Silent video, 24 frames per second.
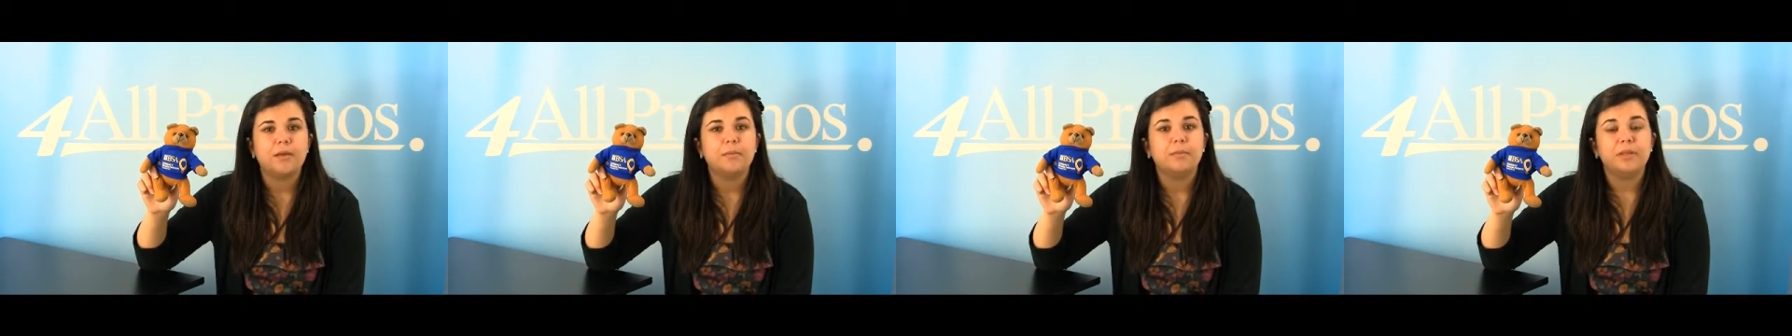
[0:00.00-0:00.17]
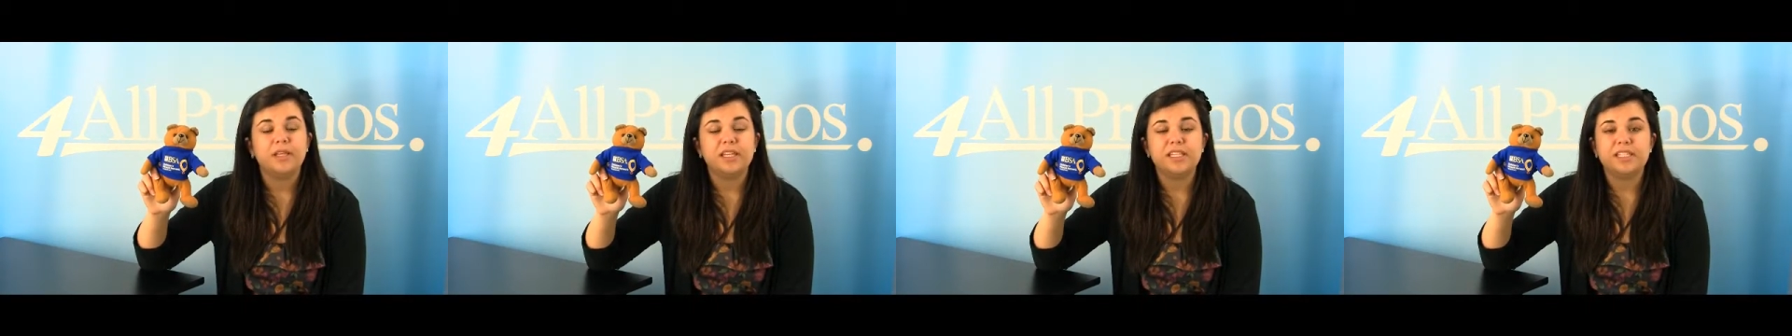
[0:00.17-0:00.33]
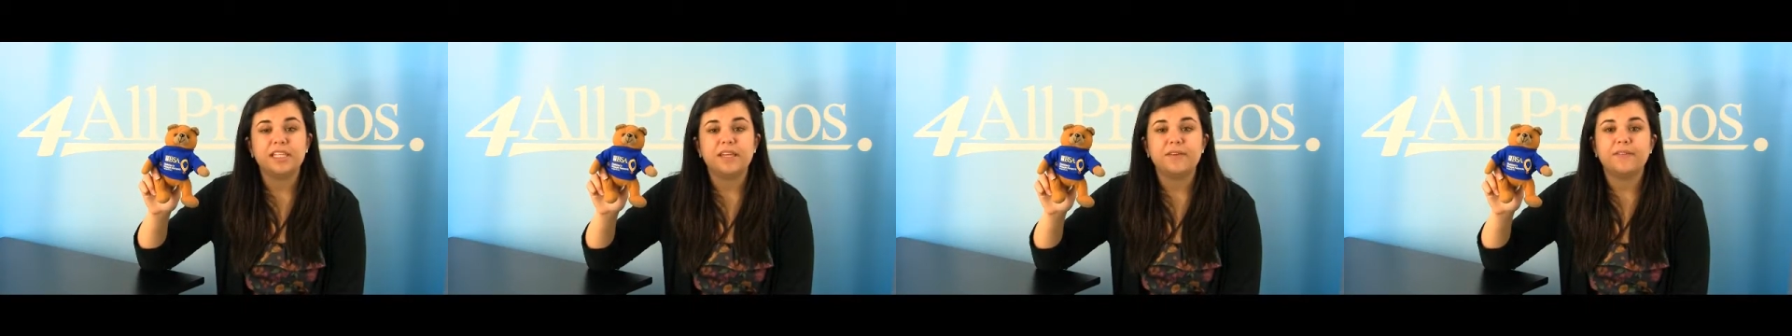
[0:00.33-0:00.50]

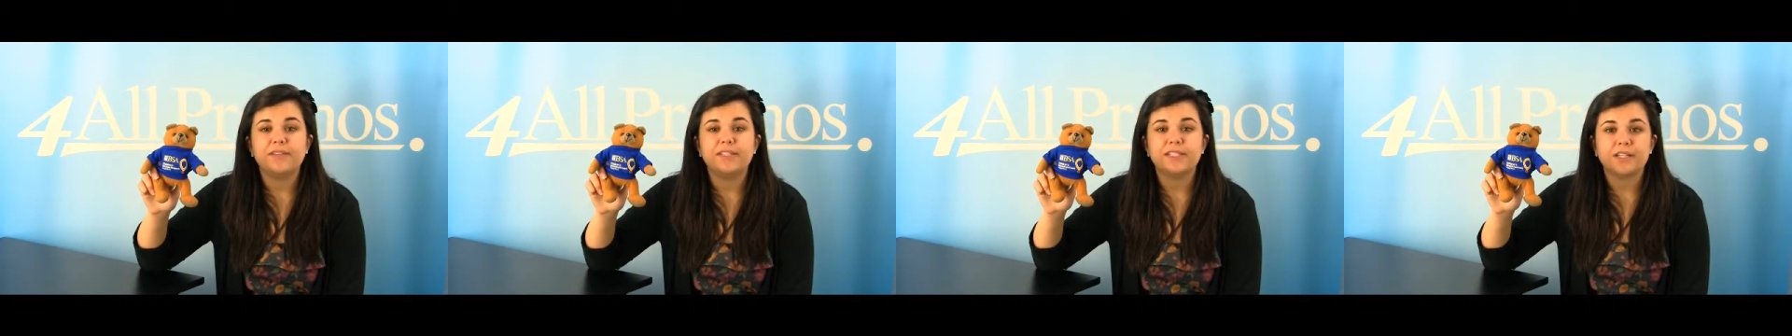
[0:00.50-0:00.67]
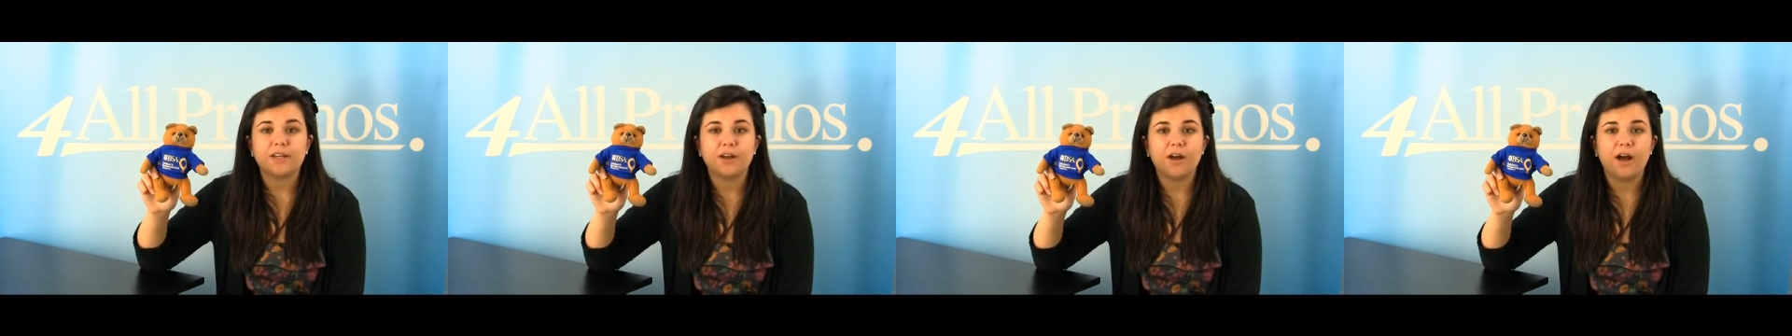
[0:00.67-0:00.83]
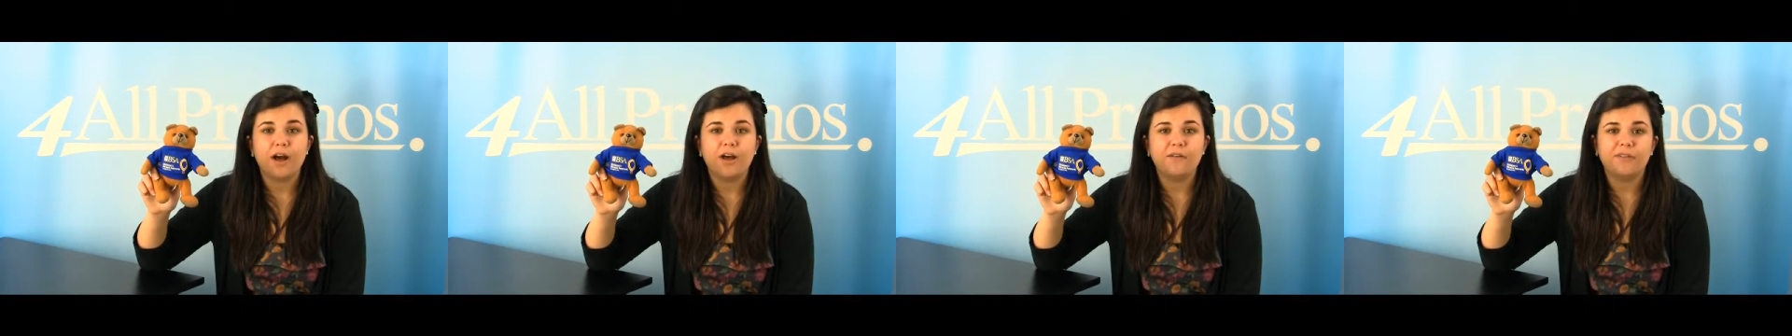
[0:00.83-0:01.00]
Please give us a
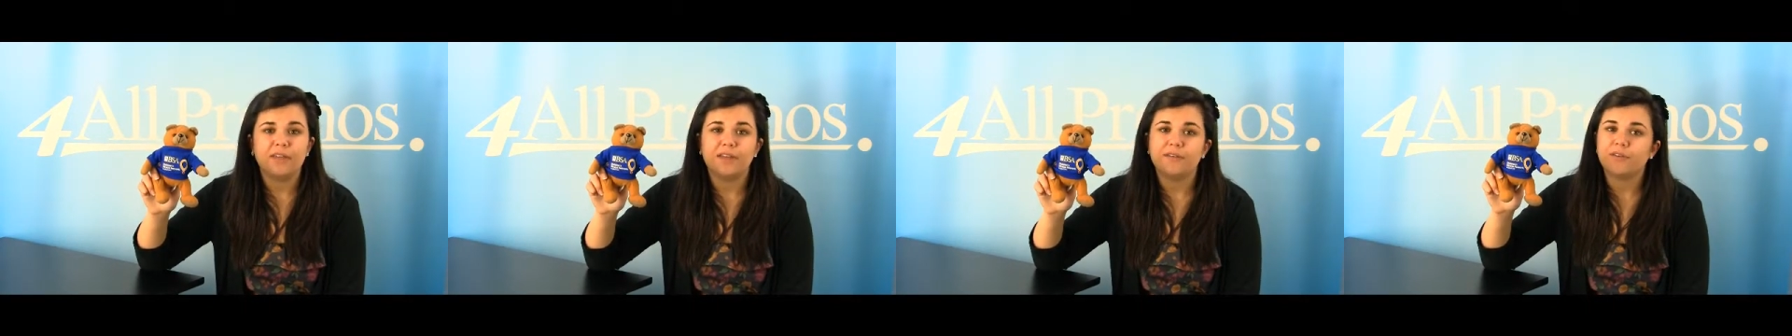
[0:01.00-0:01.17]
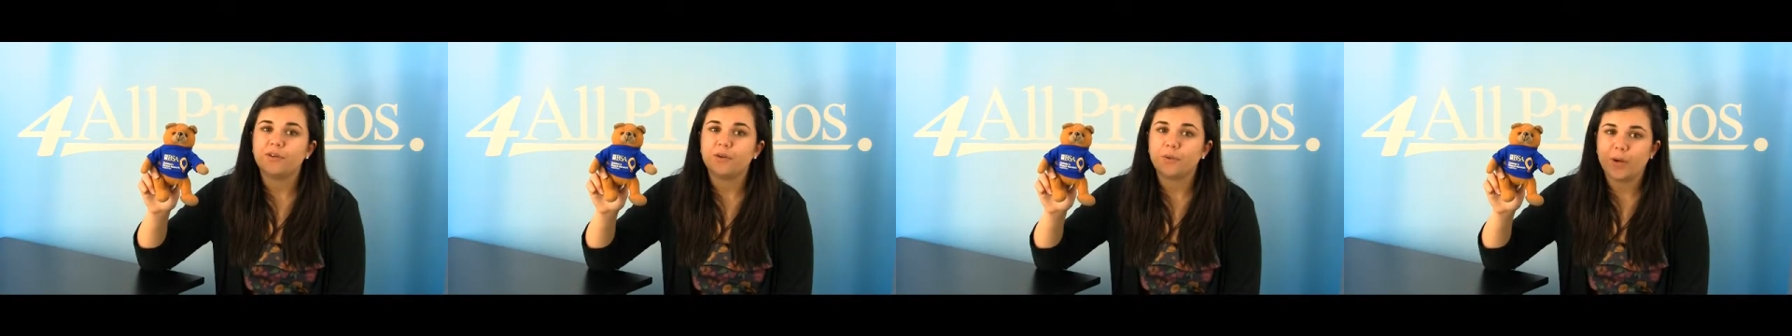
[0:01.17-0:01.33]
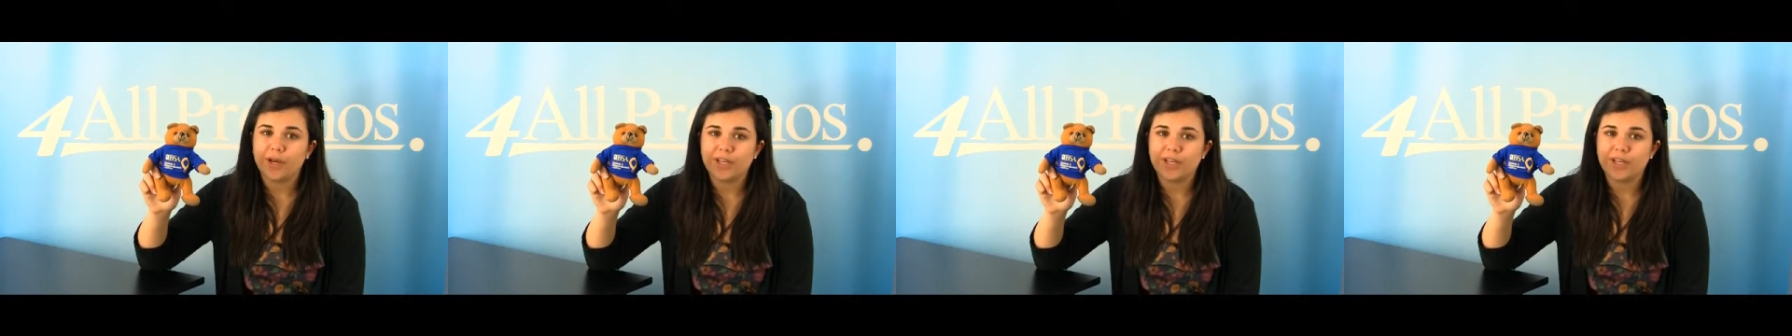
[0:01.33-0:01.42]
call if you have a